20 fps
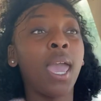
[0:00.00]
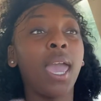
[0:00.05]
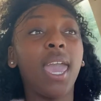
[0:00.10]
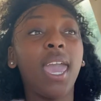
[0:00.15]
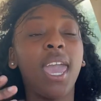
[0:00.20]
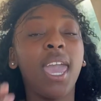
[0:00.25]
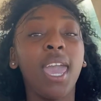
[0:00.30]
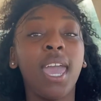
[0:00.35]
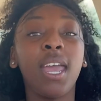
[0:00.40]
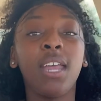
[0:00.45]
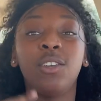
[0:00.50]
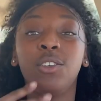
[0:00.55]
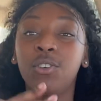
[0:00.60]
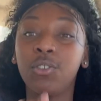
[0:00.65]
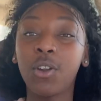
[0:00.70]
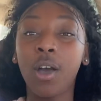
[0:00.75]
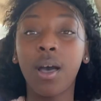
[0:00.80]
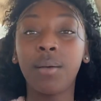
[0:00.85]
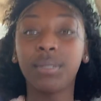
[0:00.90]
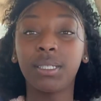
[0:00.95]
and you
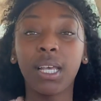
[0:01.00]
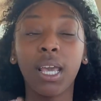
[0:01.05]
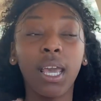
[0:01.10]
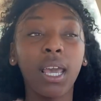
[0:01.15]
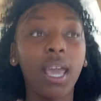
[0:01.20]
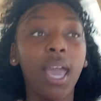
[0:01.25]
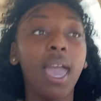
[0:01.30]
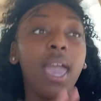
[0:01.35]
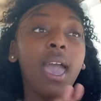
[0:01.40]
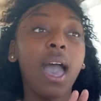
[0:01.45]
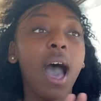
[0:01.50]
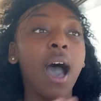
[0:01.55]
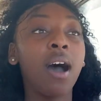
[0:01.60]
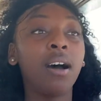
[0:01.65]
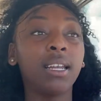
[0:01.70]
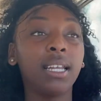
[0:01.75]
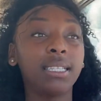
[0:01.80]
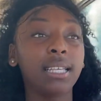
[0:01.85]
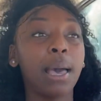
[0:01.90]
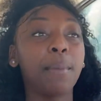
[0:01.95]
know what I'm saying, all
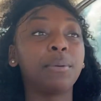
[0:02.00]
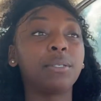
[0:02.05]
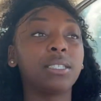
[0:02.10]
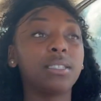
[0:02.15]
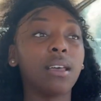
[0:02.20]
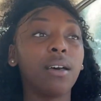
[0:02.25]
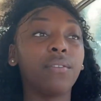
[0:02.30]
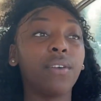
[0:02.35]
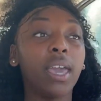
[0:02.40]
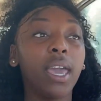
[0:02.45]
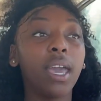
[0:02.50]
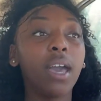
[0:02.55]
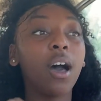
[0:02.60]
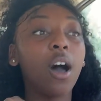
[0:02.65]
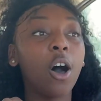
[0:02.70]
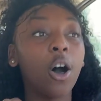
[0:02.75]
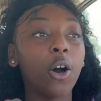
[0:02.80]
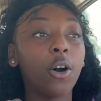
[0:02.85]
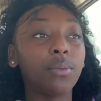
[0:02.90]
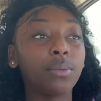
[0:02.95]
that type of stuff at
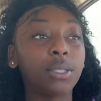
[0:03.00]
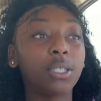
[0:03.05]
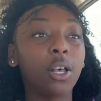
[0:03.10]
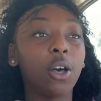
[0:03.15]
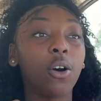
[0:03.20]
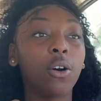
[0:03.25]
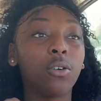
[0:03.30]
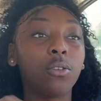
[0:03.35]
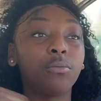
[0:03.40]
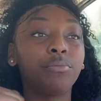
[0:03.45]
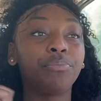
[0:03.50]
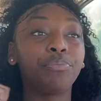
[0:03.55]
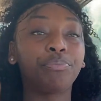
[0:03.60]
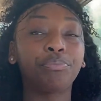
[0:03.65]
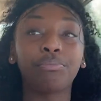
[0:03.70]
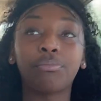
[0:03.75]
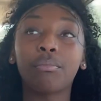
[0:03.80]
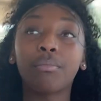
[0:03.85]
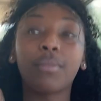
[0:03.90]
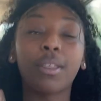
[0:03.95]
home. So
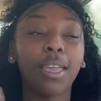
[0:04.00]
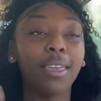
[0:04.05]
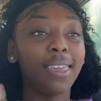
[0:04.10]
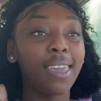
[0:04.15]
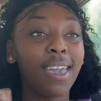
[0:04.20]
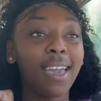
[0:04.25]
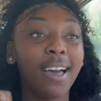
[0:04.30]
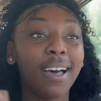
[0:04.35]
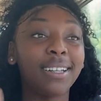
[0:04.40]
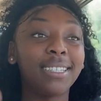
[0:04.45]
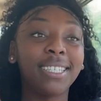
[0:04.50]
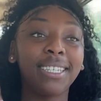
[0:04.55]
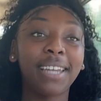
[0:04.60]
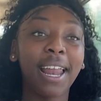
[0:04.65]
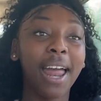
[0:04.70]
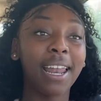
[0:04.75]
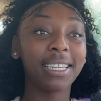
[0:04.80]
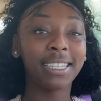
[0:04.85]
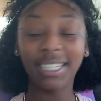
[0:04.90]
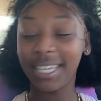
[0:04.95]
yeah, 10
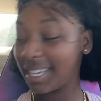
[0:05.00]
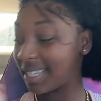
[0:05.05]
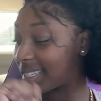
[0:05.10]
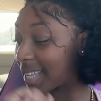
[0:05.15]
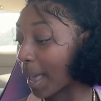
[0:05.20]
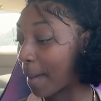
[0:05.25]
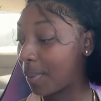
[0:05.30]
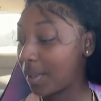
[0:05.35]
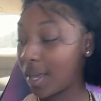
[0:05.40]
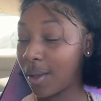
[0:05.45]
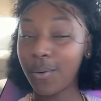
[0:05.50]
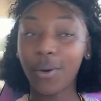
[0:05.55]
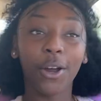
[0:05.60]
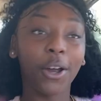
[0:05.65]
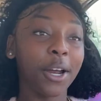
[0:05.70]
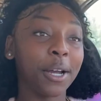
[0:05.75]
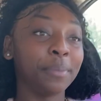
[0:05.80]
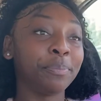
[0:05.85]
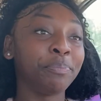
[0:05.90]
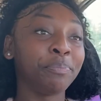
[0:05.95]
out of 10. Stop playing with
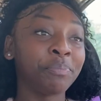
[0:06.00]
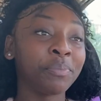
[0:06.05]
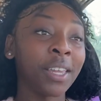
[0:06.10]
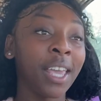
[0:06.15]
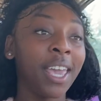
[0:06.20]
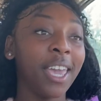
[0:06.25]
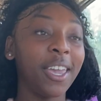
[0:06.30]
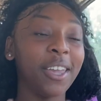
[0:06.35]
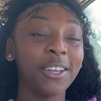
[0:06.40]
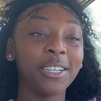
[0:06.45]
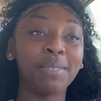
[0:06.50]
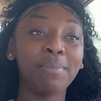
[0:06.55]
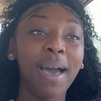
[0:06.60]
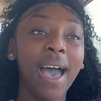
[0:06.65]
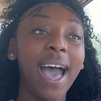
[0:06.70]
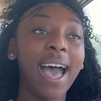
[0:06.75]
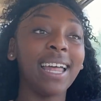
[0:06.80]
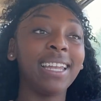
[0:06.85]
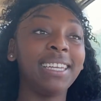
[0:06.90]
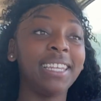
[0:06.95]
her. Here's
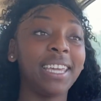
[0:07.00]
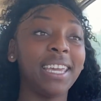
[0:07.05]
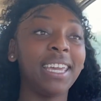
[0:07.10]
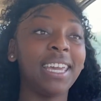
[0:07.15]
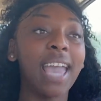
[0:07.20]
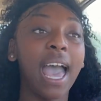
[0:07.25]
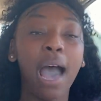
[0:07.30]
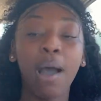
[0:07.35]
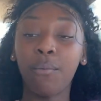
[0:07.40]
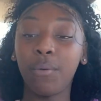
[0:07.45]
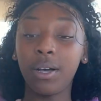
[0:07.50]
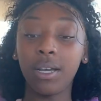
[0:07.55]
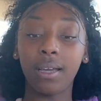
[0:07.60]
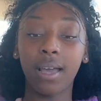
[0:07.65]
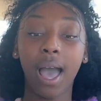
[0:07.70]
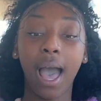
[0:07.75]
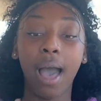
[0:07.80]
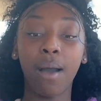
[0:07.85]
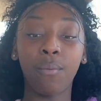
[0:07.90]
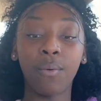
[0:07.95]
my ID. I
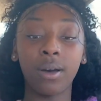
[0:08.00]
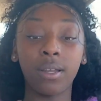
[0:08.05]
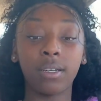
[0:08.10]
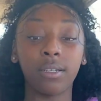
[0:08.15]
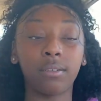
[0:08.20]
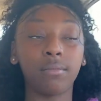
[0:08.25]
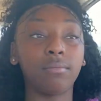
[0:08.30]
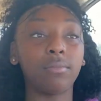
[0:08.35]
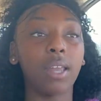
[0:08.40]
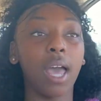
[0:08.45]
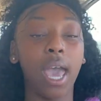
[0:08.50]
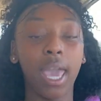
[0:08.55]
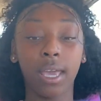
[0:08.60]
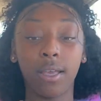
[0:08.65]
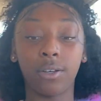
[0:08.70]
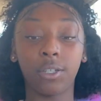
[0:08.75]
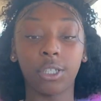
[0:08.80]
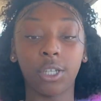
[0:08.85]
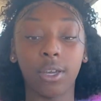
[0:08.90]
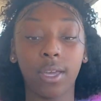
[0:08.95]
ain't
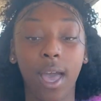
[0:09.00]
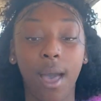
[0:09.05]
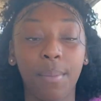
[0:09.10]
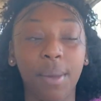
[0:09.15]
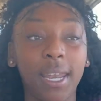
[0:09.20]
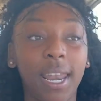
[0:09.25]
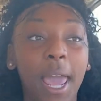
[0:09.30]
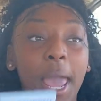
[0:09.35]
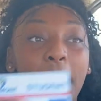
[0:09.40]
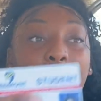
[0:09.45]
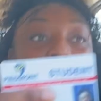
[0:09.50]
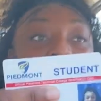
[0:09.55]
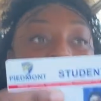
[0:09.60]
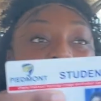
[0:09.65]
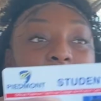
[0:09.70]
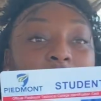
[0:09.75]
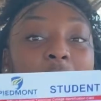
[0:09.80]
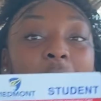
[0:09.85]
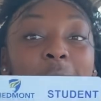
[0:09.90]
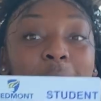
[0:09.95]
gonna show y'all my name, but
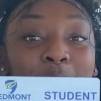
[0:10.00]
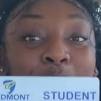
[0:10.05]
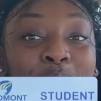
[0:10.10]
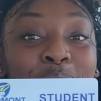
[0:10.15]
yeah,